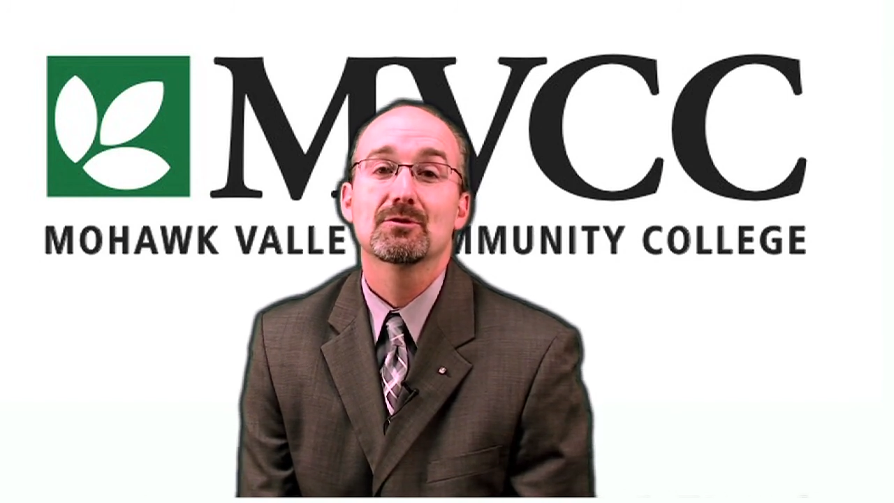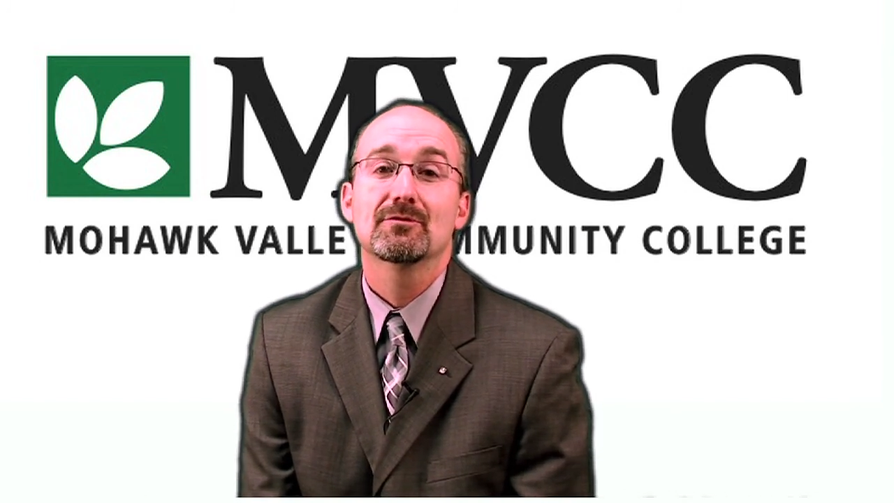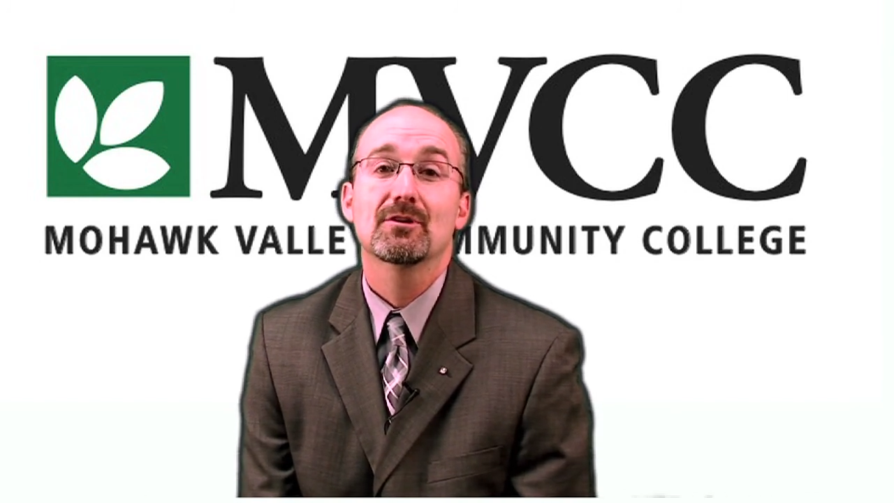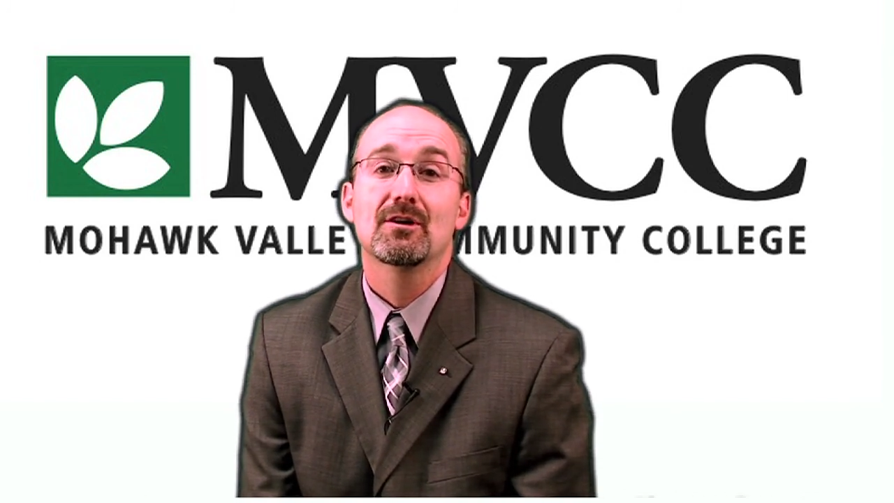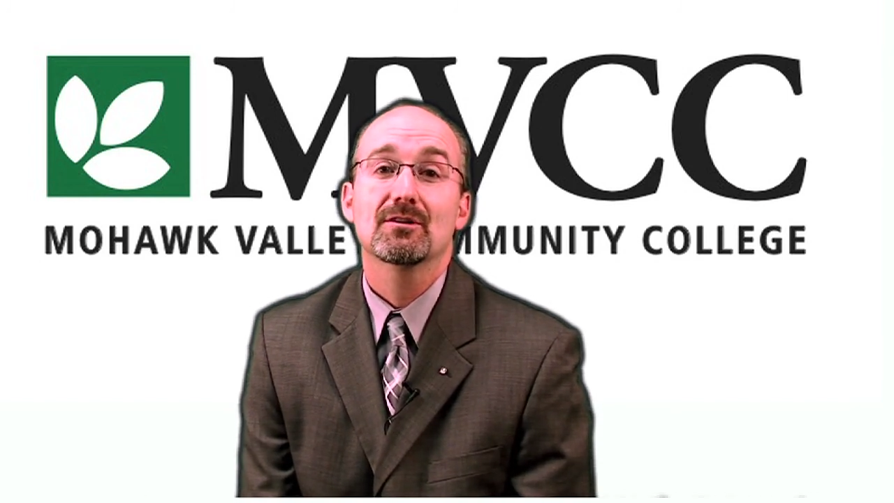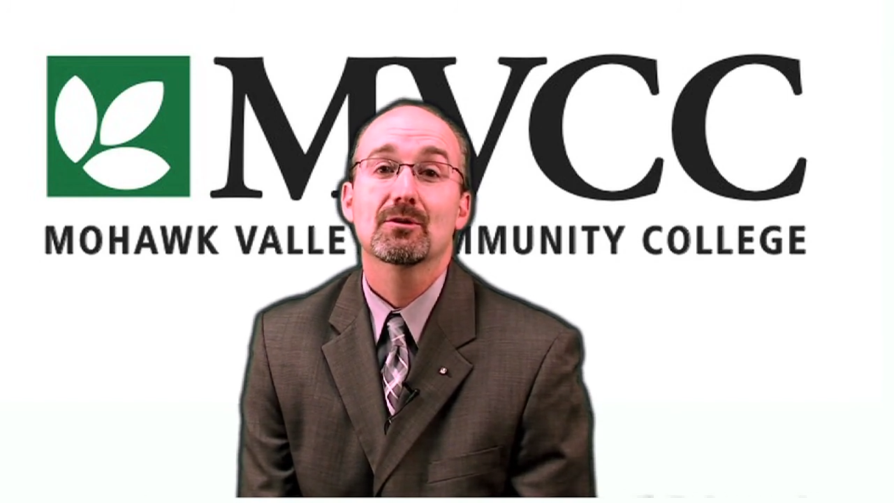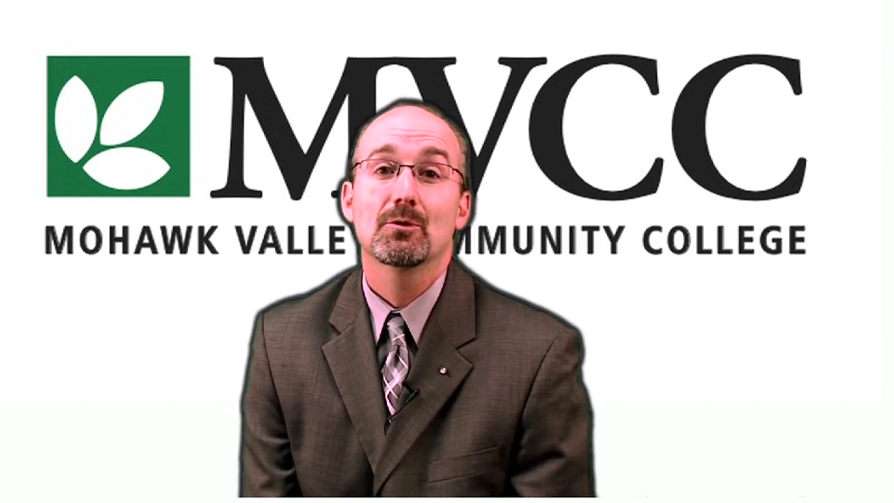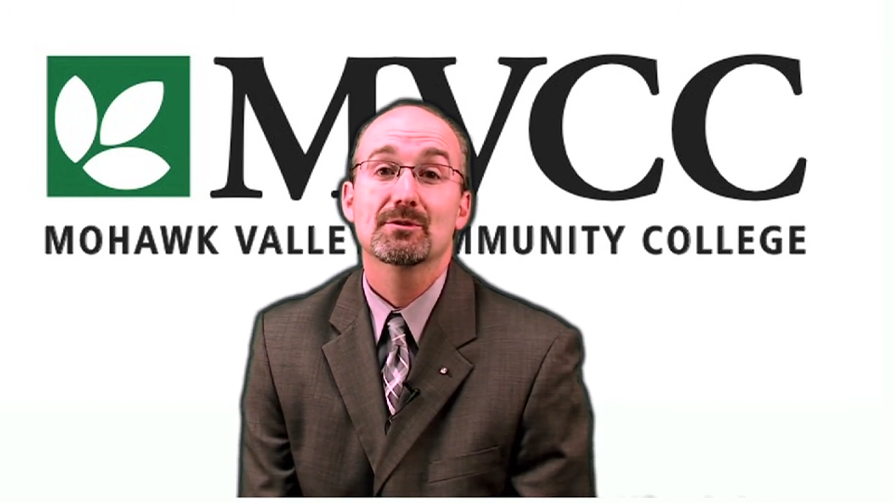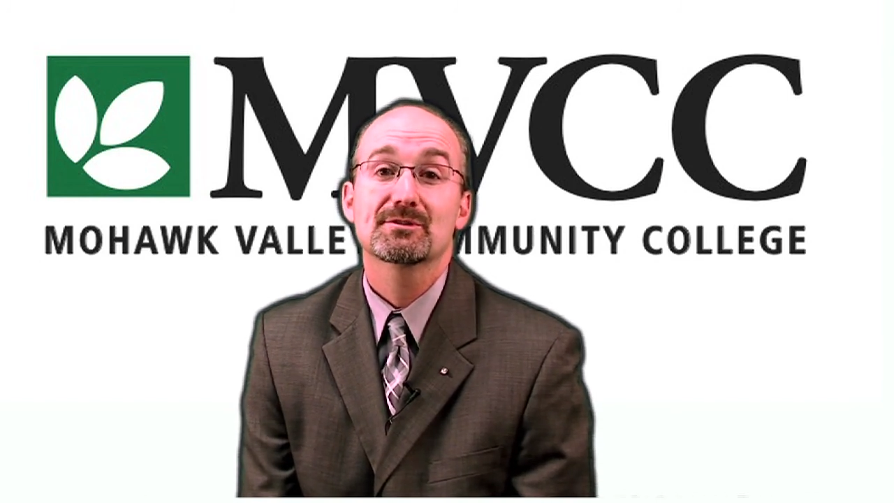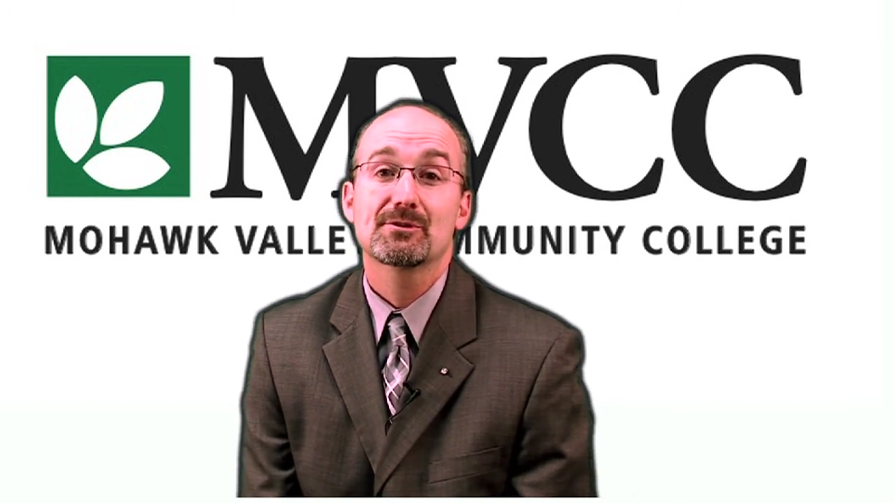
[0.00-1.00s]
overall
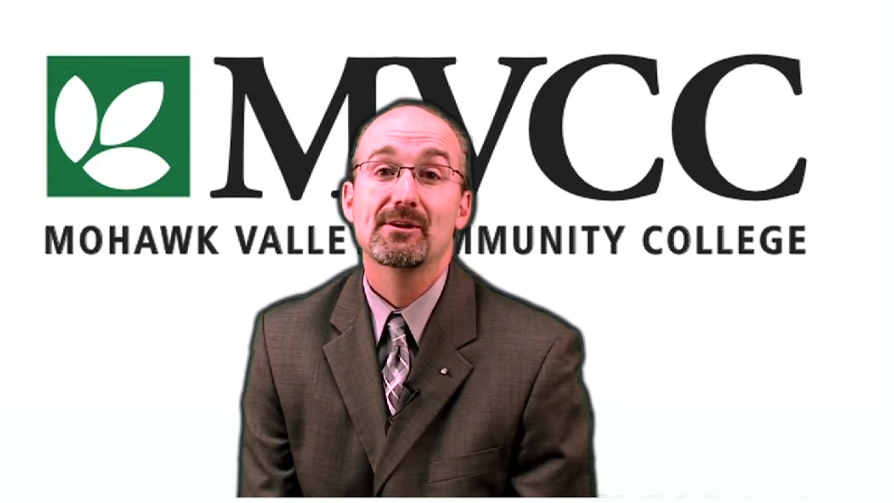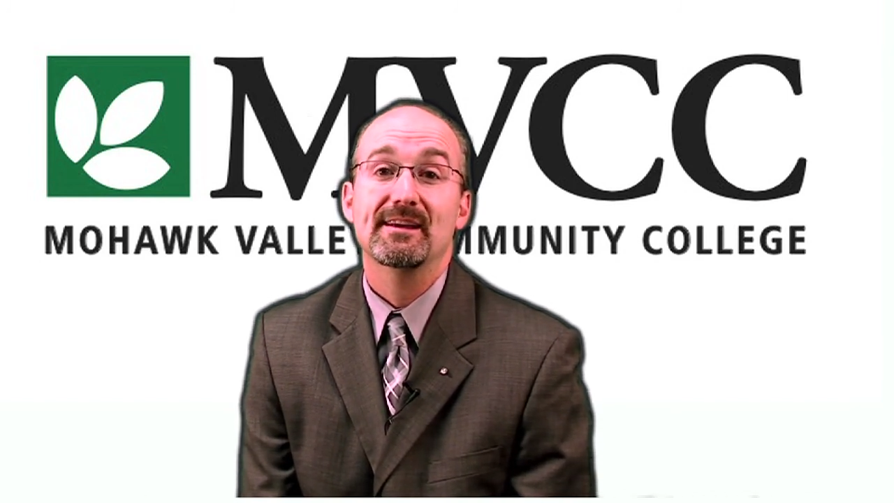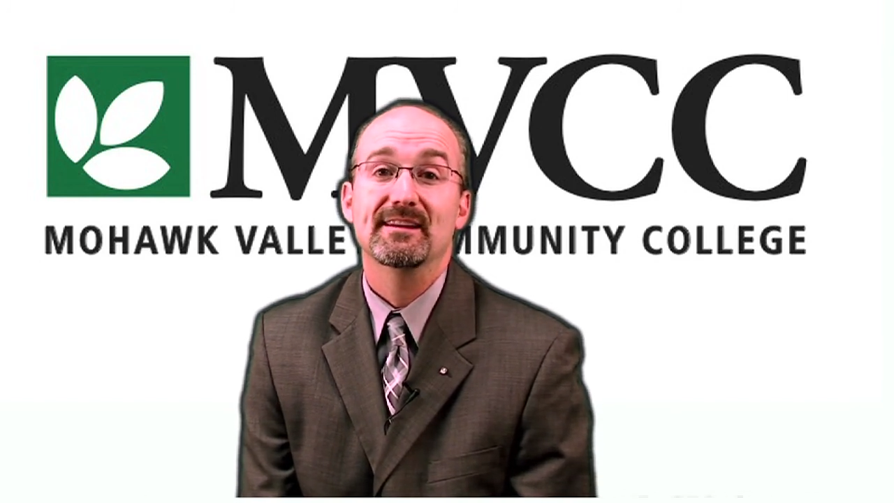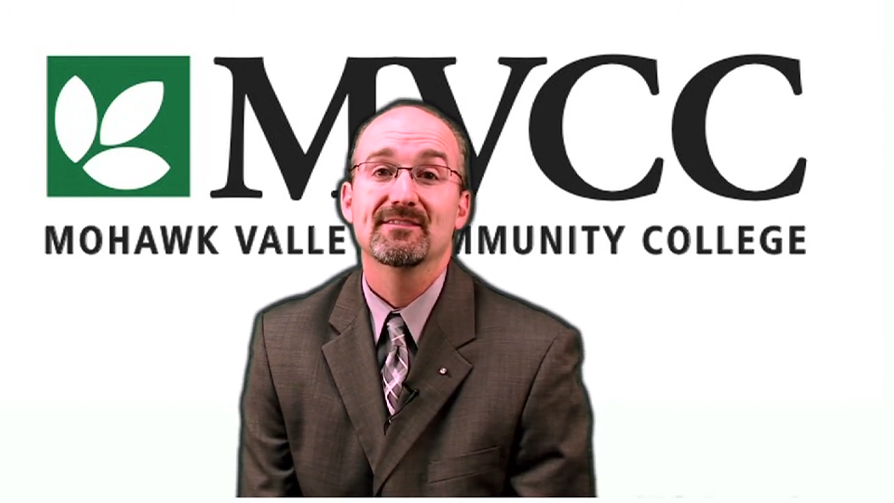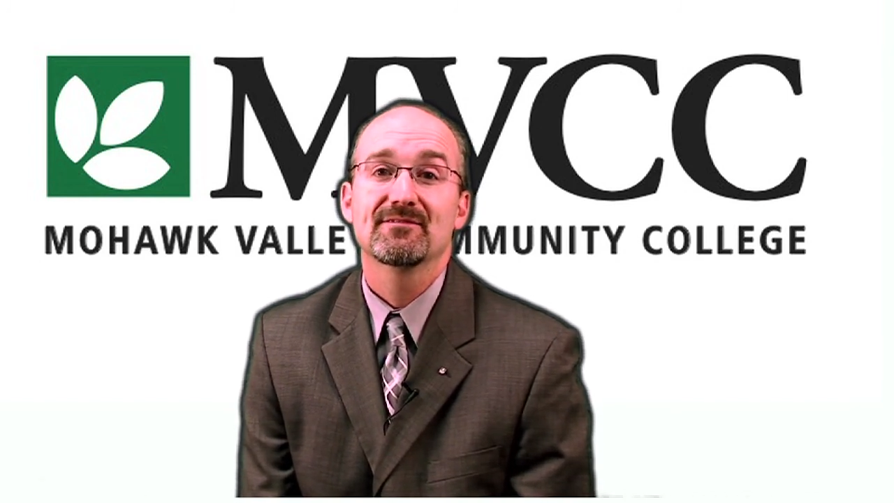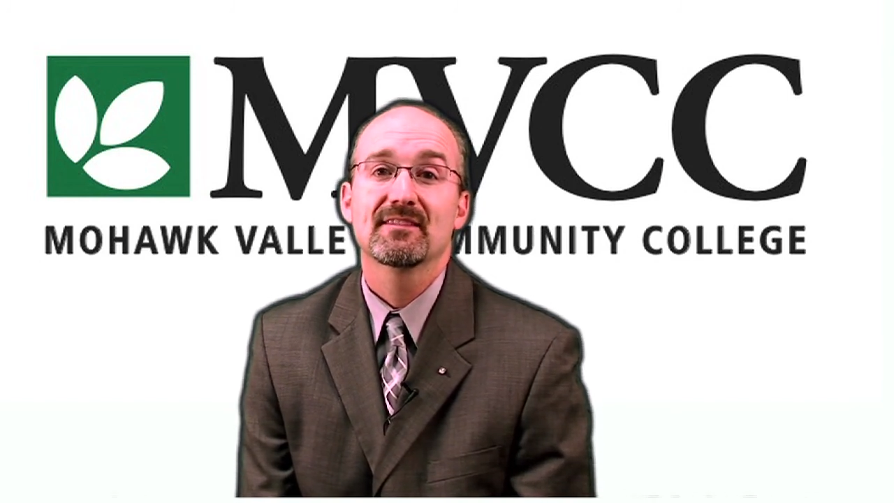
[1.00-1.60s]
course grade.